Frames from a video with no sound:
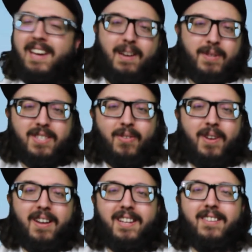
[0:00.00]
what's
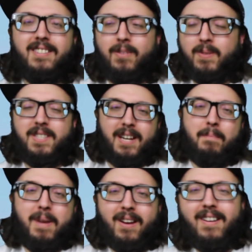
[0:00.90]
going on here? It's almost like a
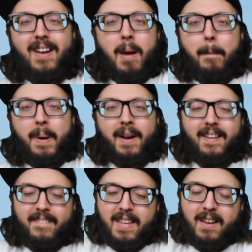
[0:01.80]
mirror. But